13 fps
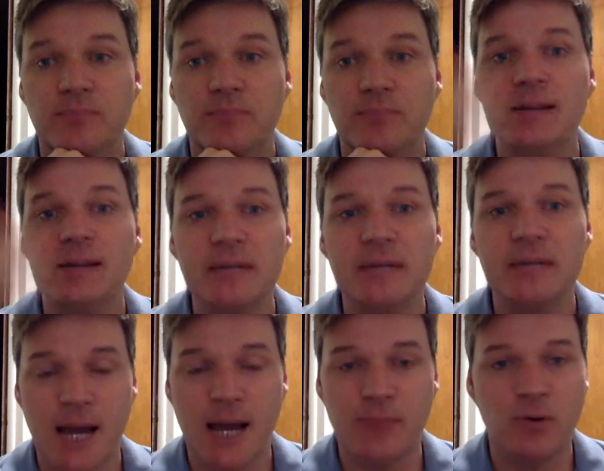And in the
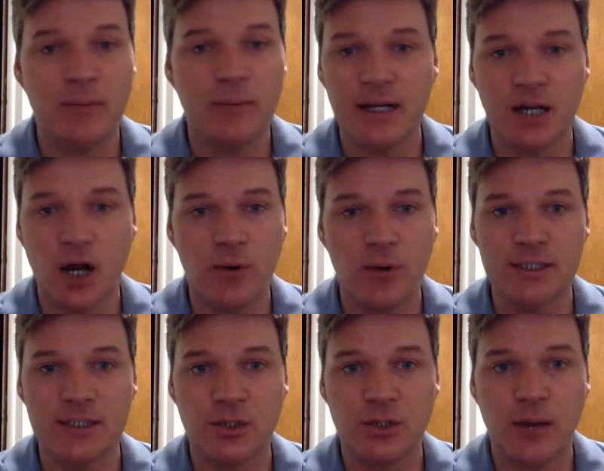meantime, Romaine could
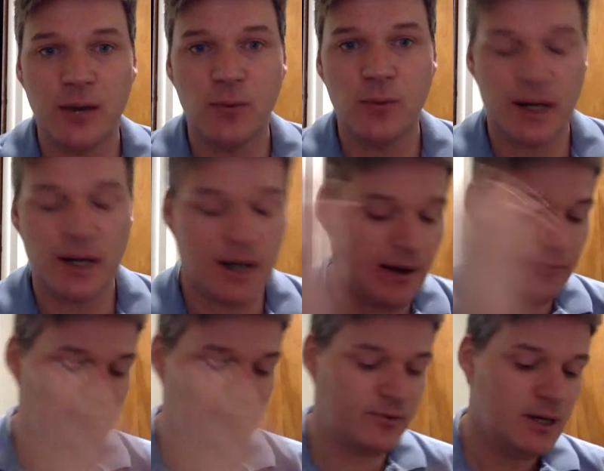always do a
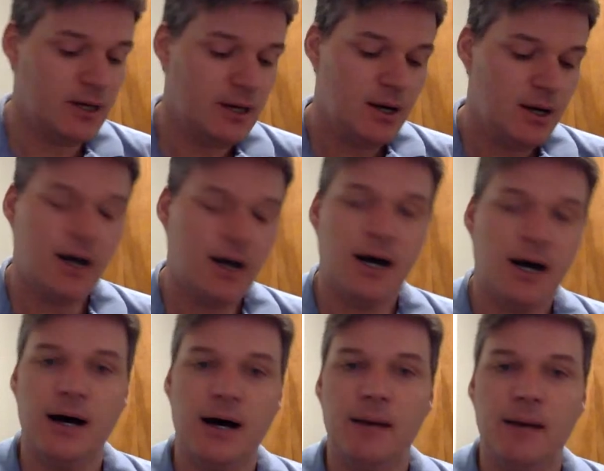one-off
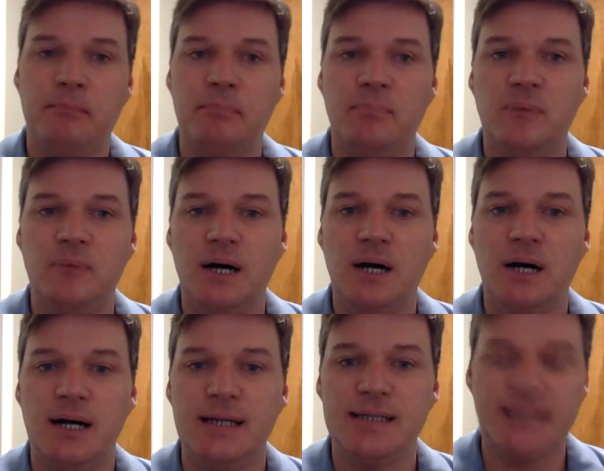
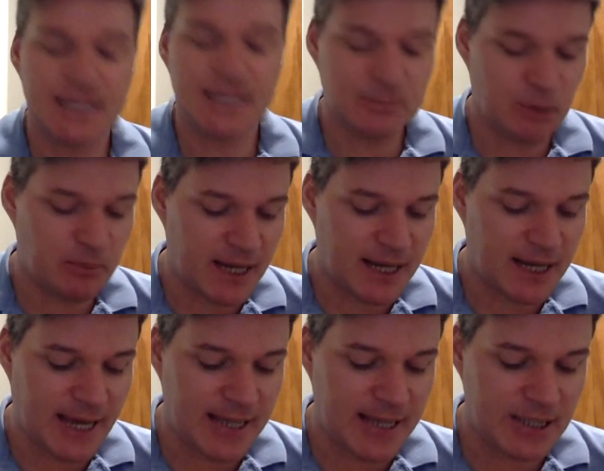Sexpert
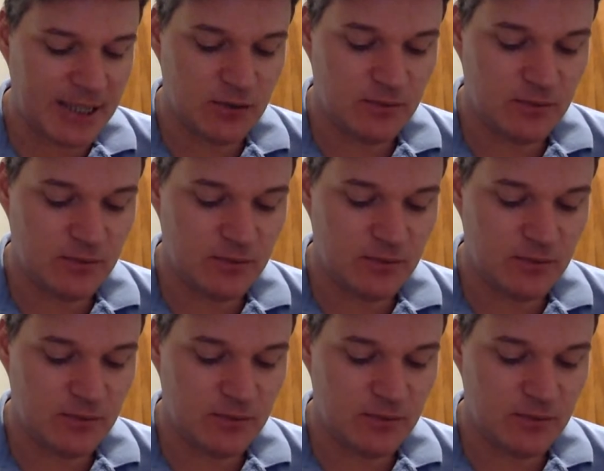podcast too.